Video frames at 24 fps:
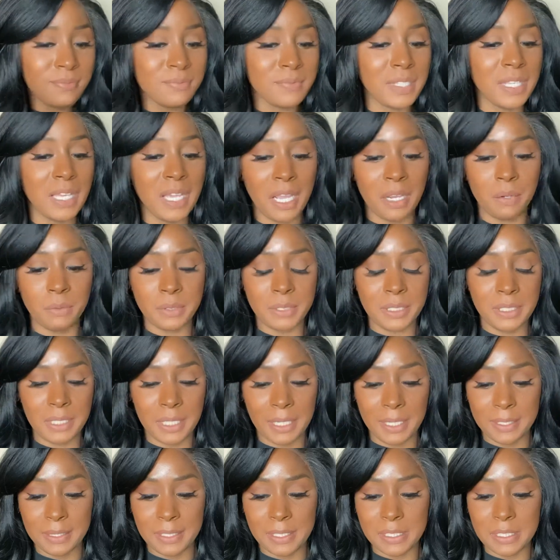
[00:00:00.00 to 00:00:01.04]
I really
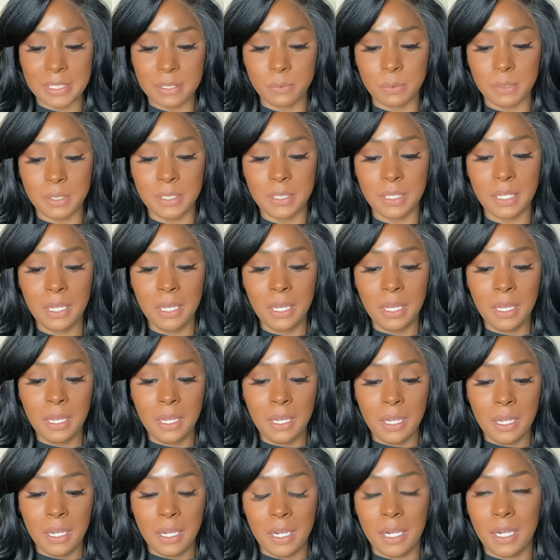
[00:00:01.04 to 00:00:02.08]
like this one.
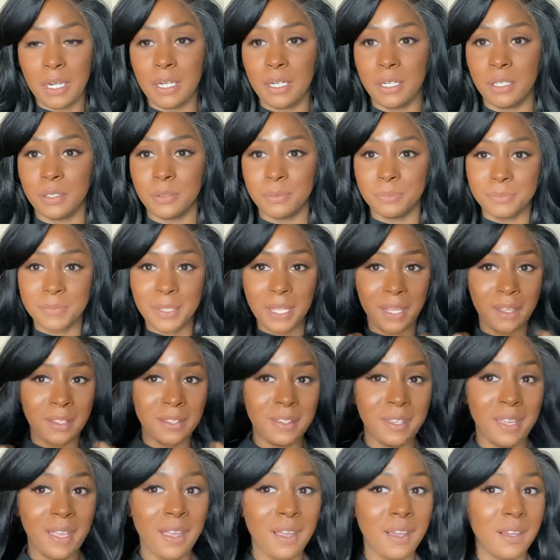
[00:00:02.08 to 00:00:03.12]

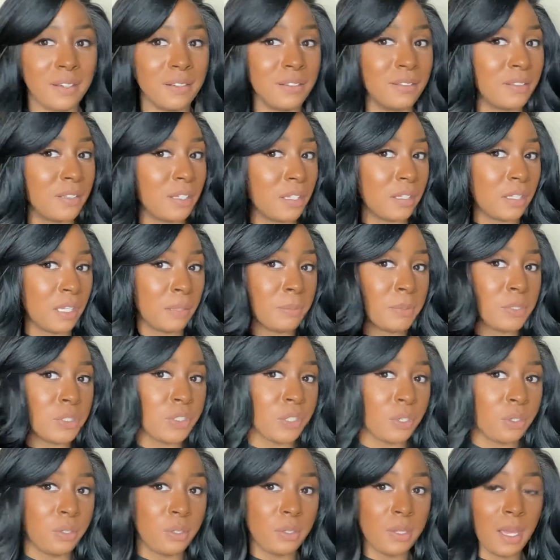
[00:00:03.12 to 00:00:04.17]
Yeah, let me
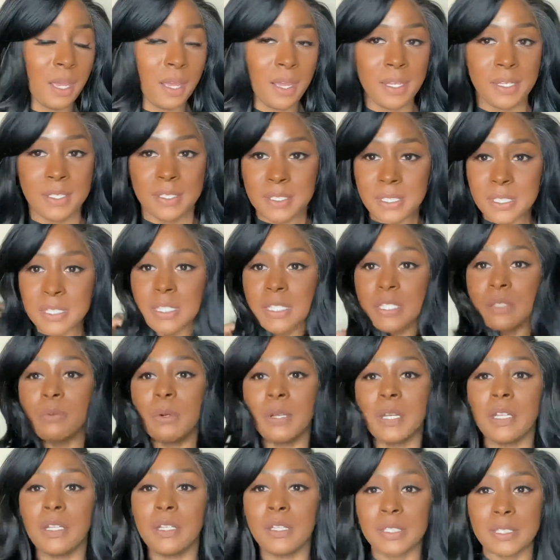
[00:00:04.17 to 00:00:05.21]
show you guys. This is
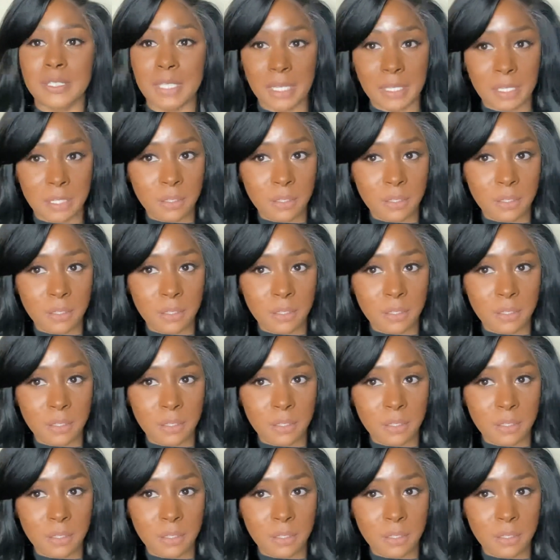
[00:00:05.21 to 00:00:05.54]
what it looks like in the